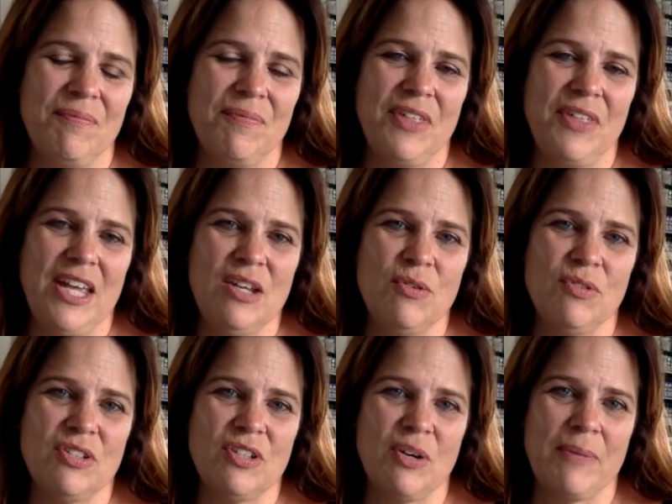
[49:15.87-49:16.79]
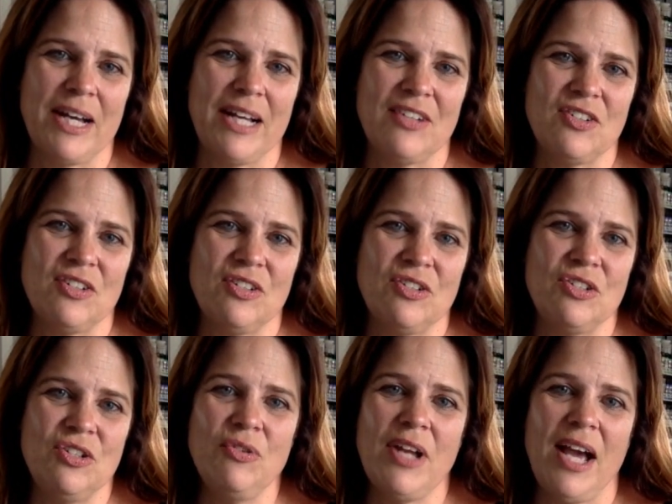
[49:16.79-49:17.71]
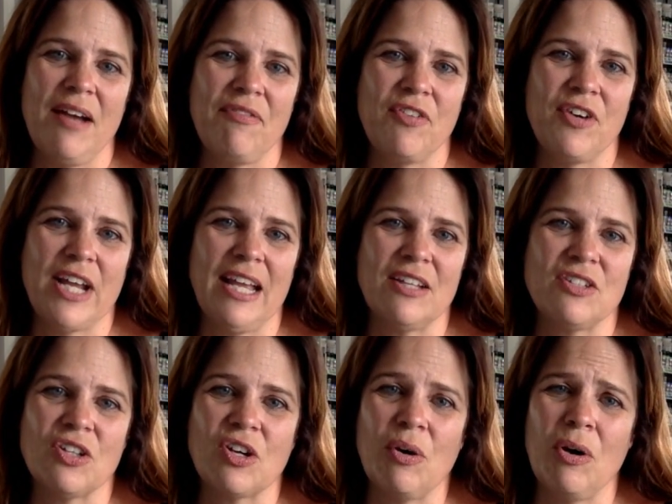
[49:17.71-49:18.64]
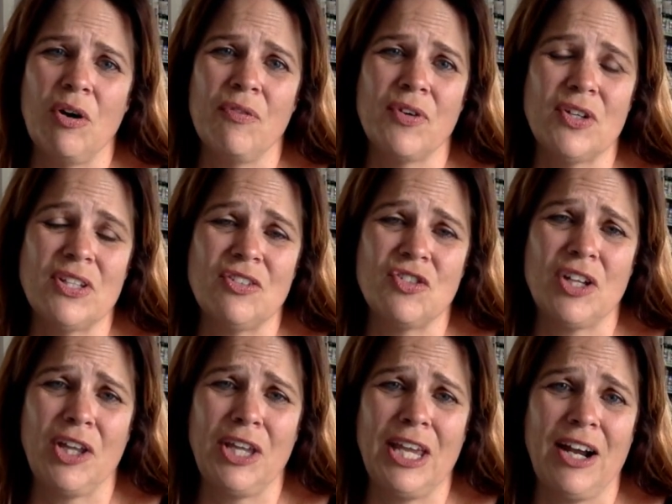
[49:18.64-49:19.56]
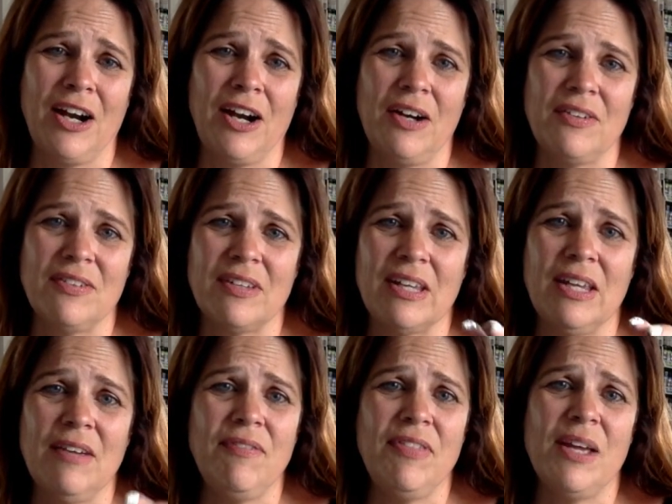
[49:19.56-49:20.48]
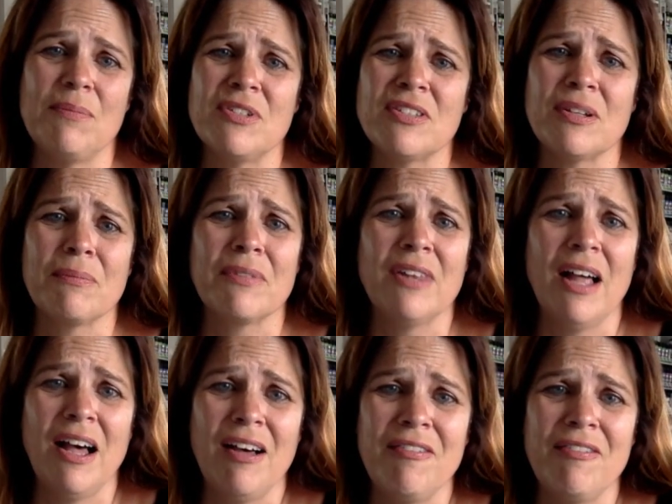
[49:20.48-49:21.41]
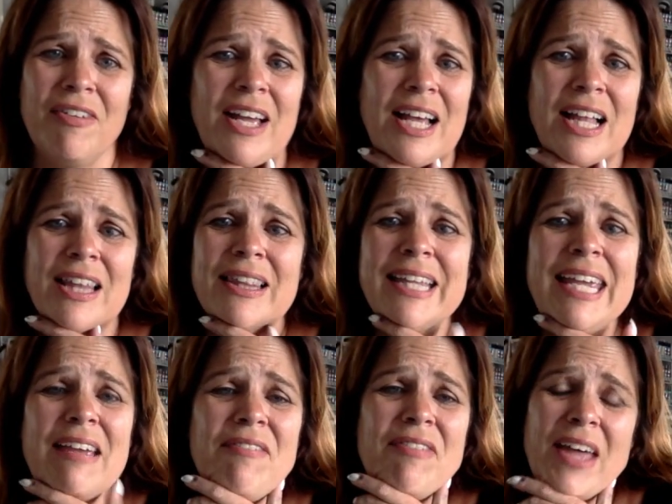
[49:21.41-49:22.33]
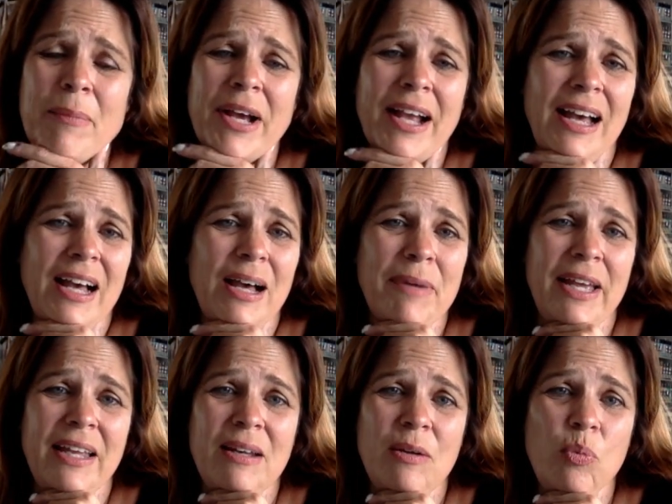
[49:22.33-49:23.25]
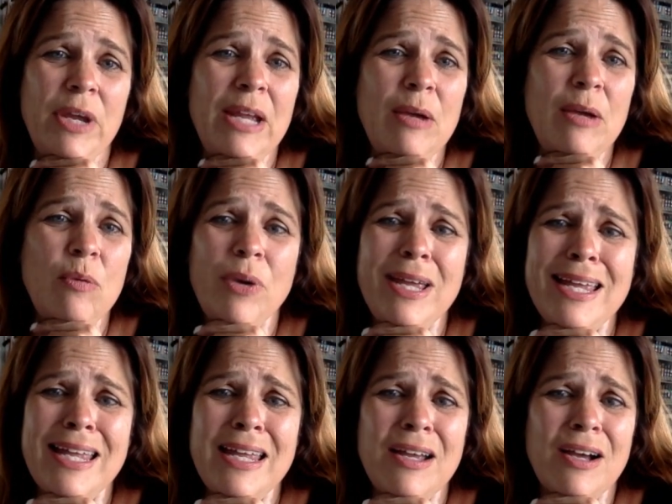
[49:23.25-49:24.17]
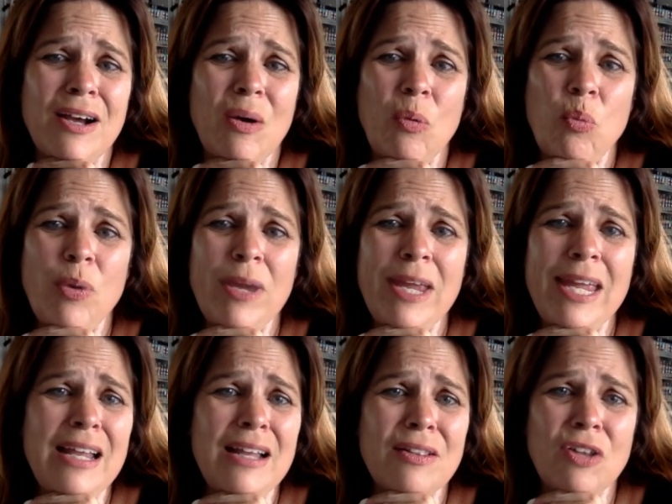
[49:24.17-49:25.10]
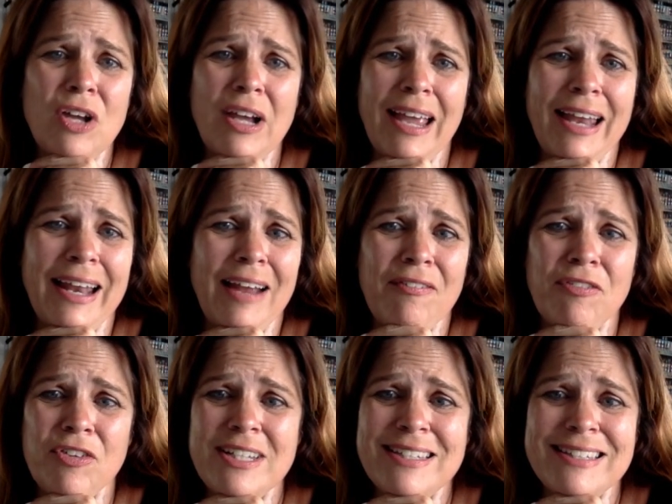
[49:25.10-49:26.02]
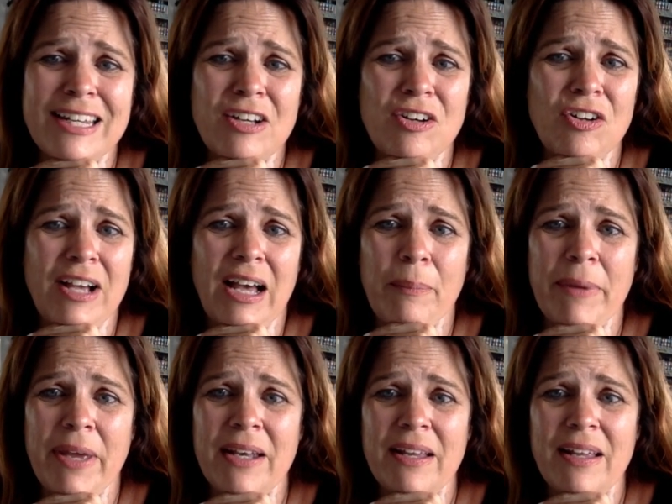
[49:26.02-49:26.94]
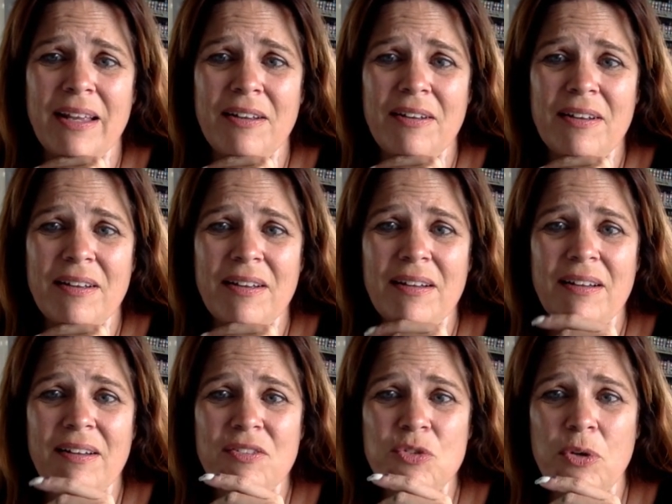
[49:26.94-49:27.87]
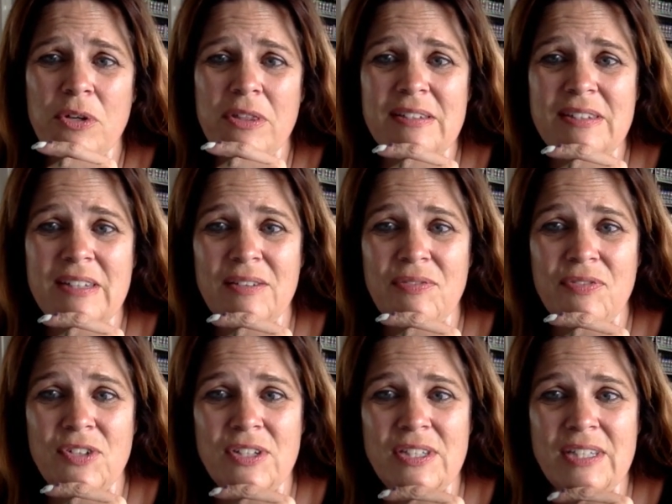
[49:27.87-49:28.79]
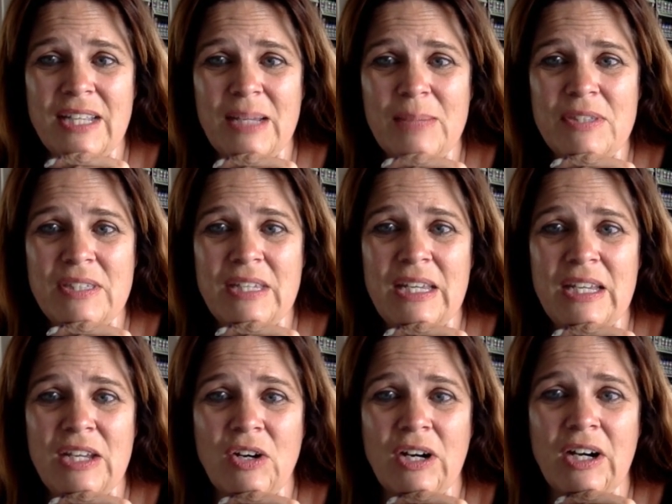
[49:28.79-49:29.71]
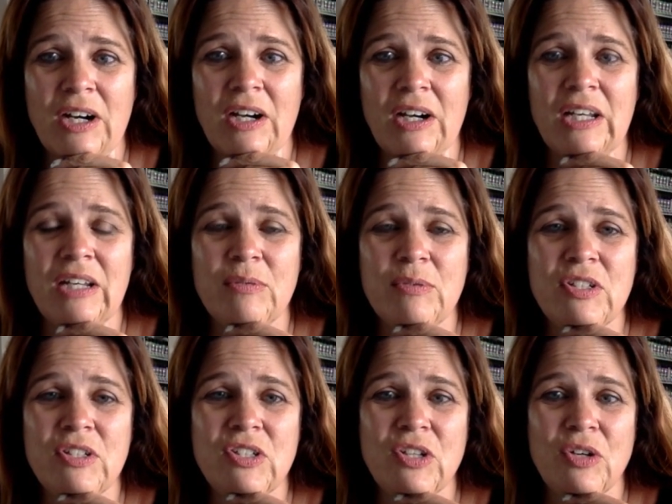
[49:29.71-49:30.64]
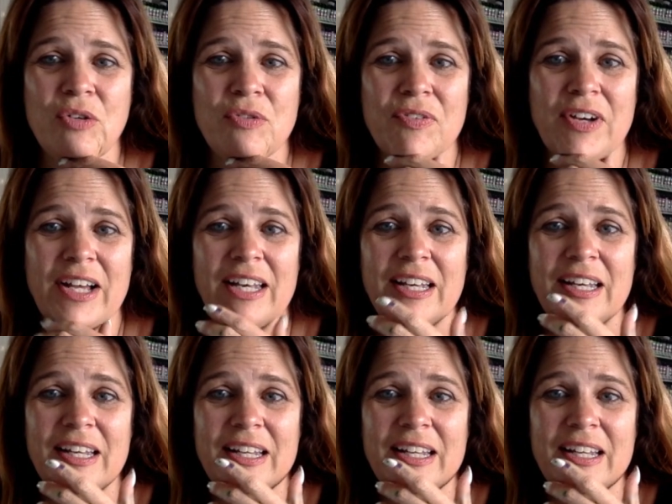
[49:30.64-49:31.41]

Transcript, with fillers: thank you so much. Do not forget to go over to Gelli Arts, give them some love, leave them a comment. We we we look at every single comment. Dorothy said, first time seeing your art, and it was so fun.